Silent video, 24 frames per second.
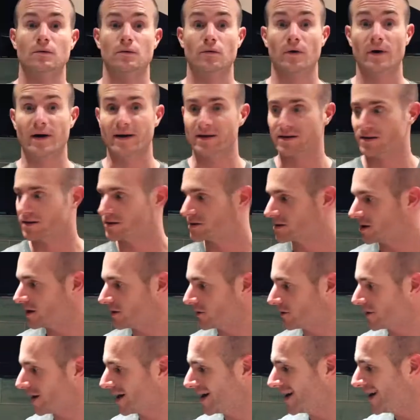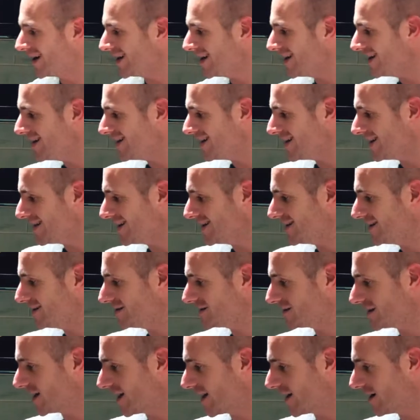Right, so here
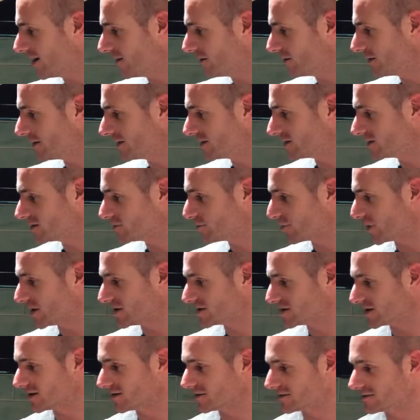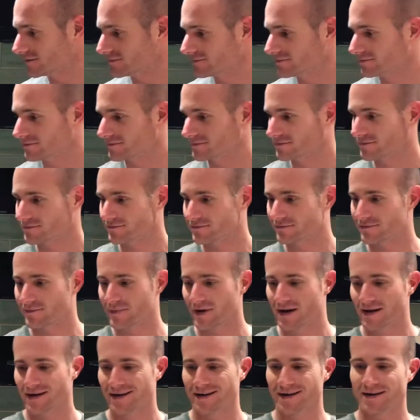is our espresso.
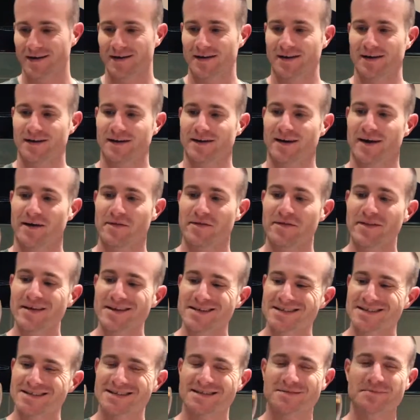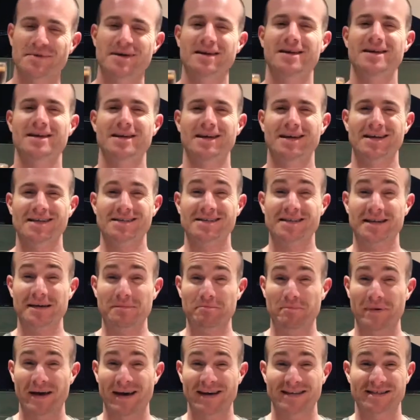Now this to me is the
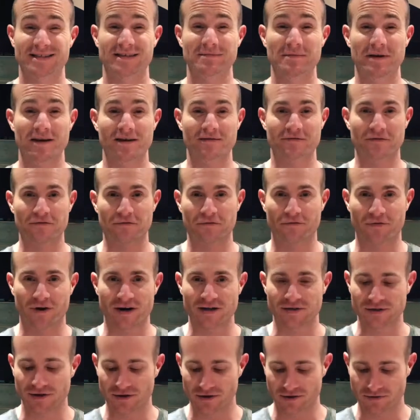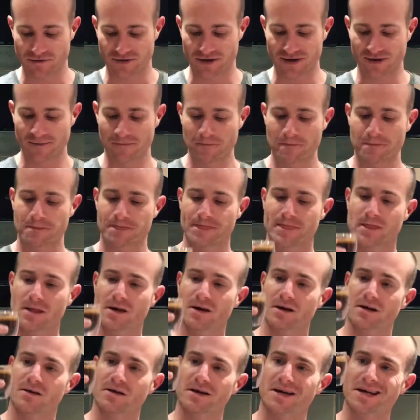epitome of a fresh coffee.
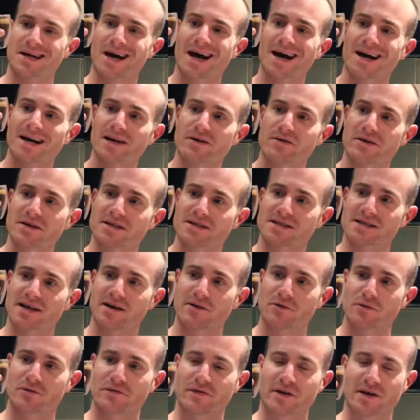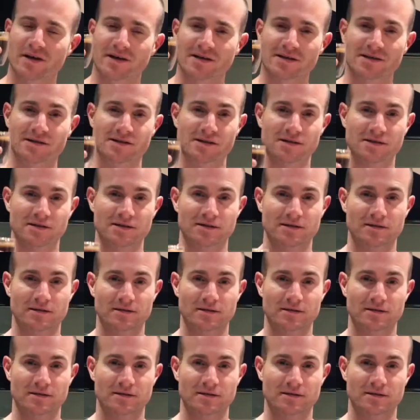The colour itself is